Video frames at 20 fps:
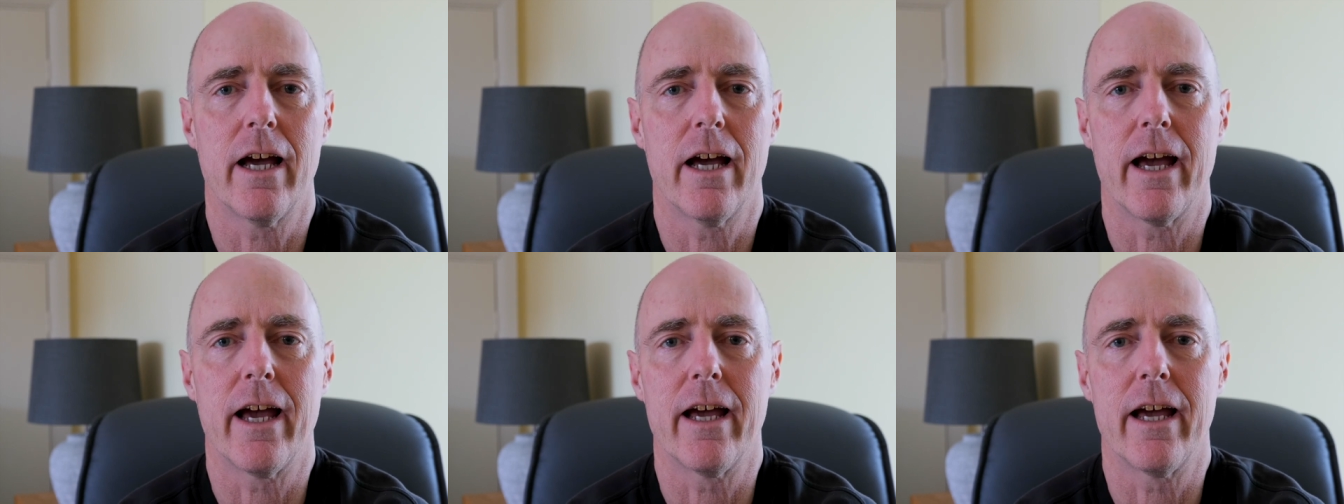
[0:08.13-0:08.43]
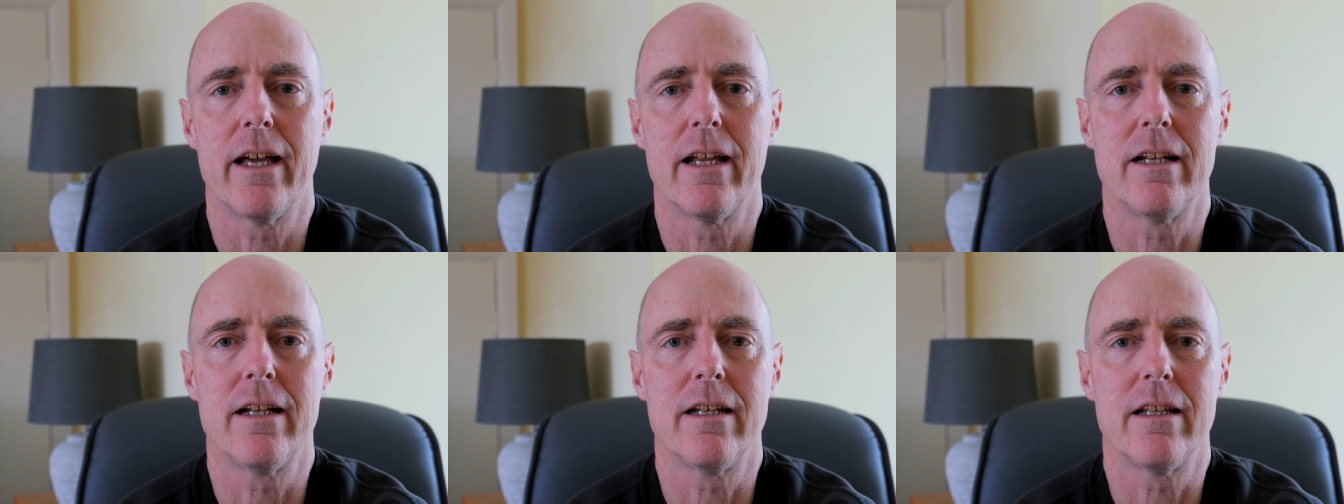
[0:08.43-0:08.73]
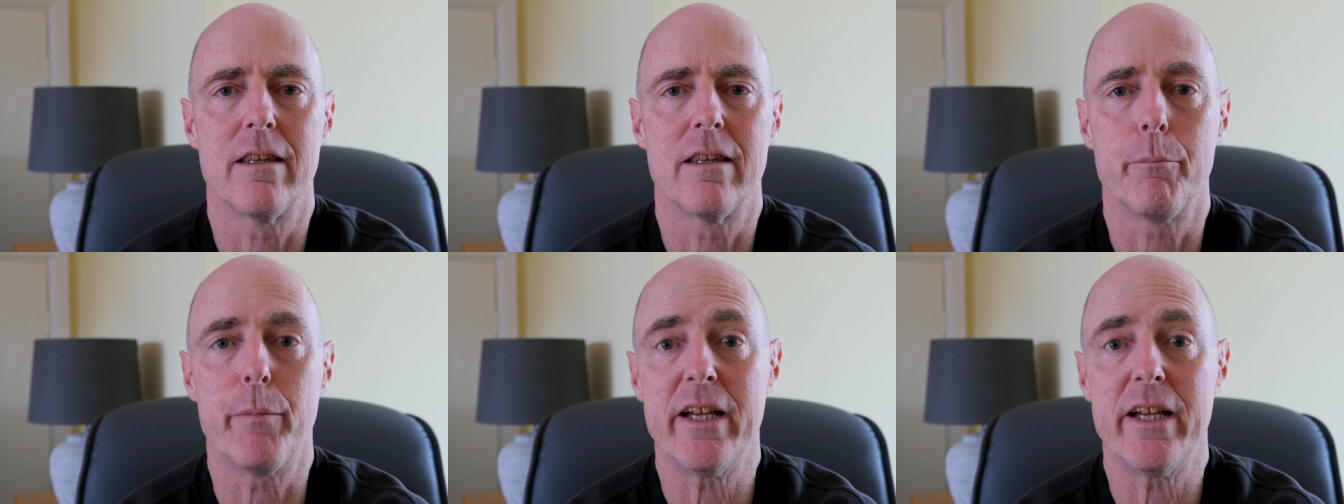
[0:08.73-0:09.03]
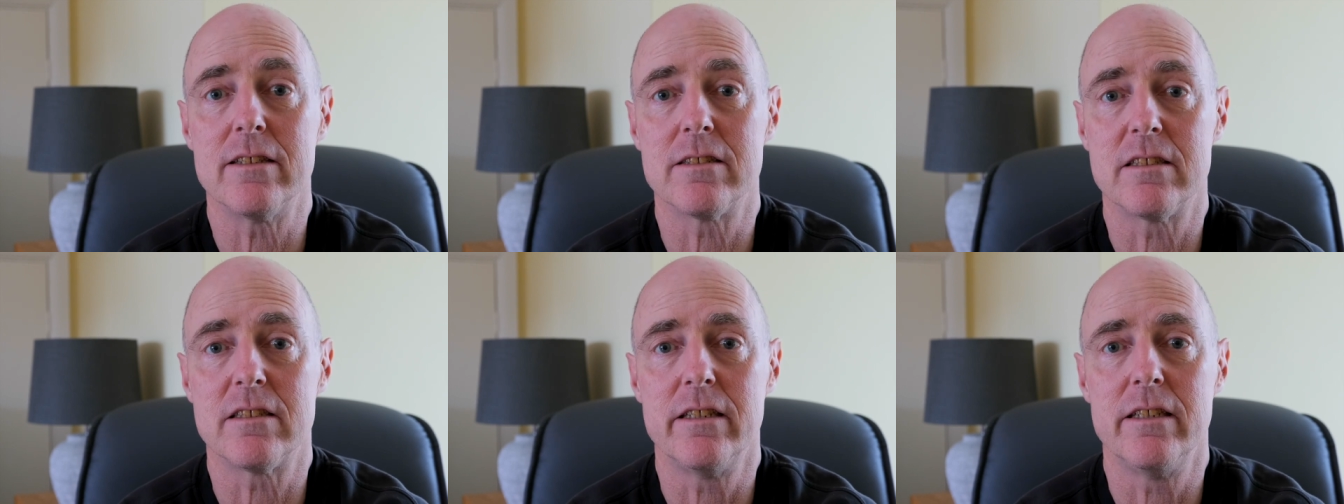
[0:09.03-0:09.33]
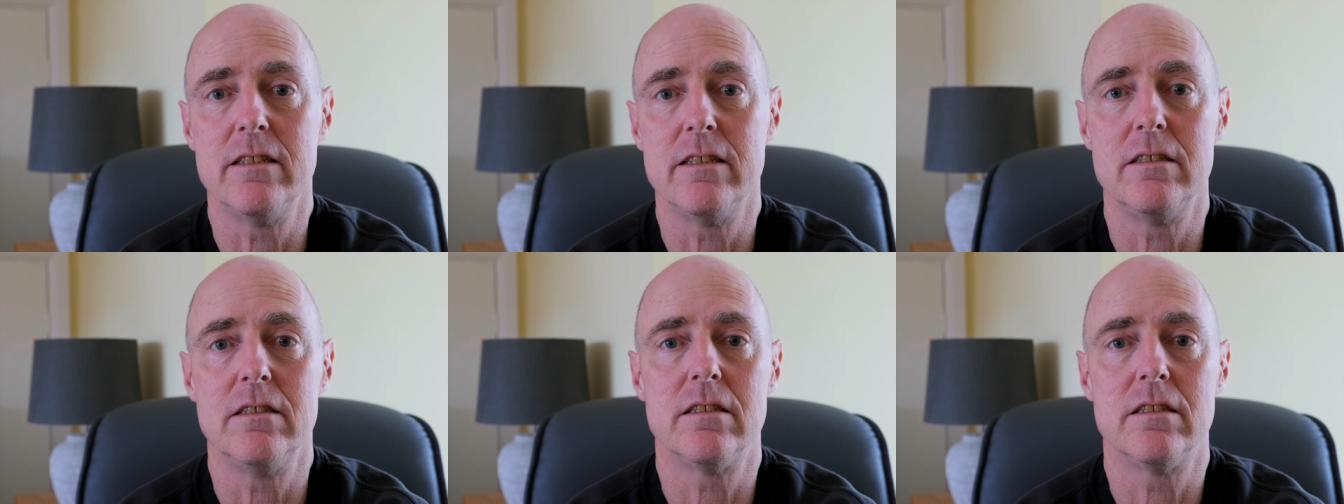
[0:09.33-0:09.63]
And the biggest
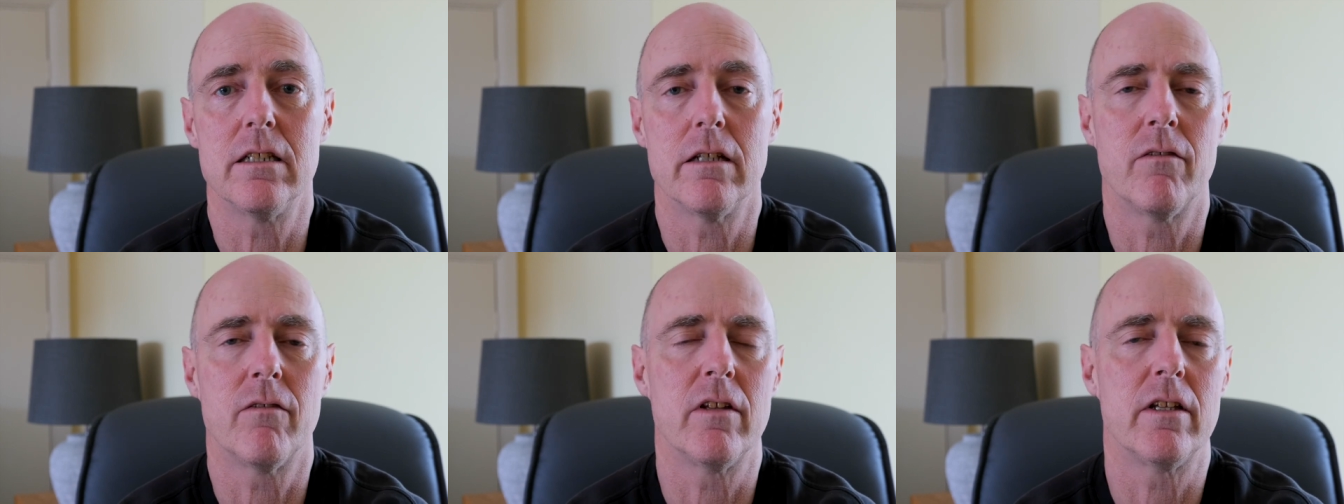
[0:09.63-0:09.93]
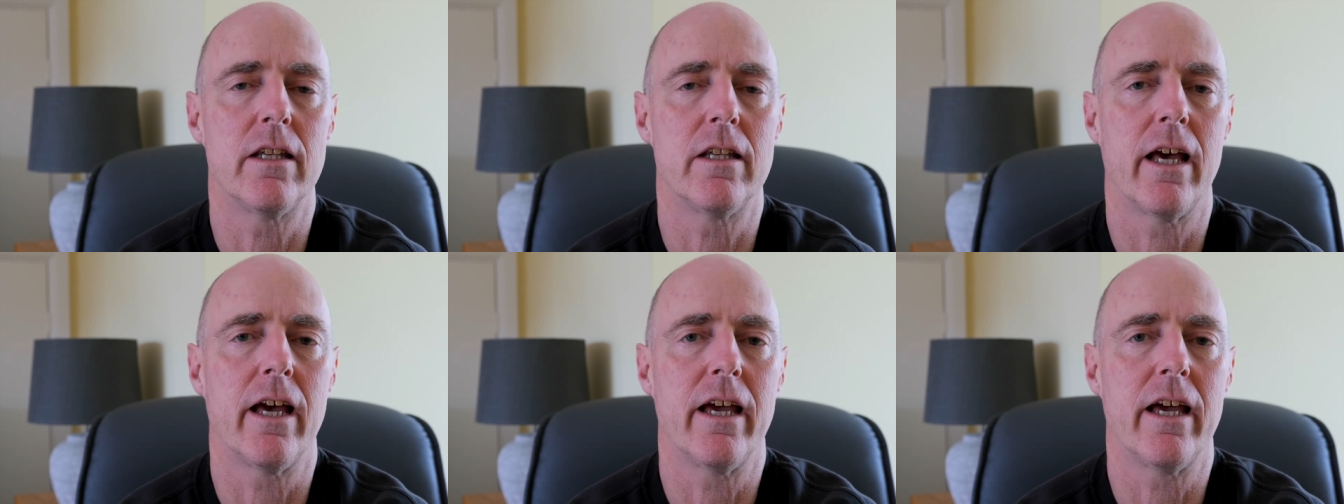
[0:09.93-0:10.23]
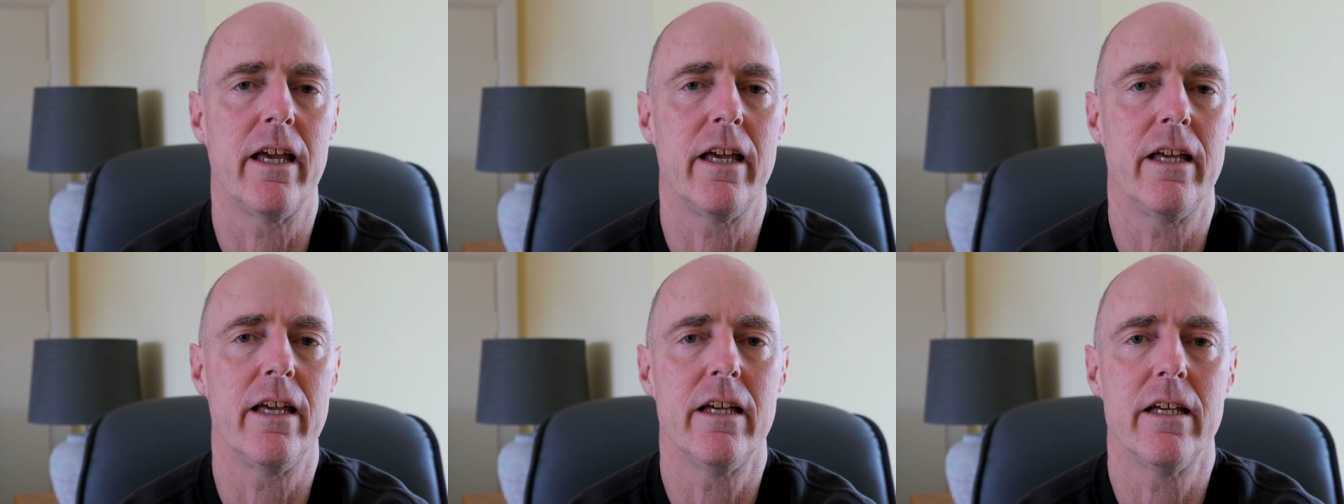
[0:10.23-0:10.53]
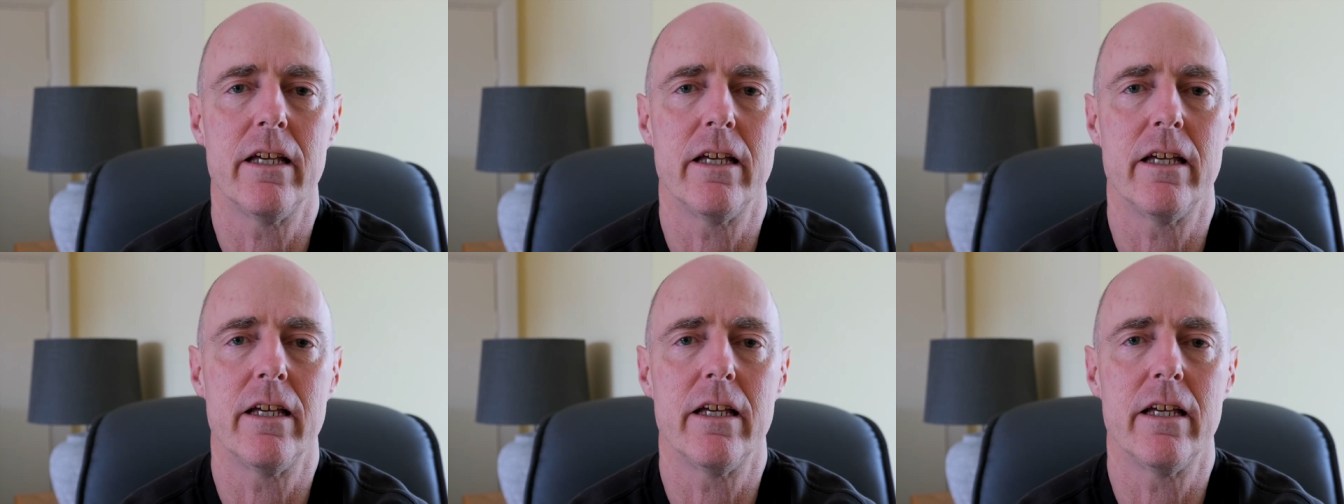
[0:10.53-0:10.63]
news of the day,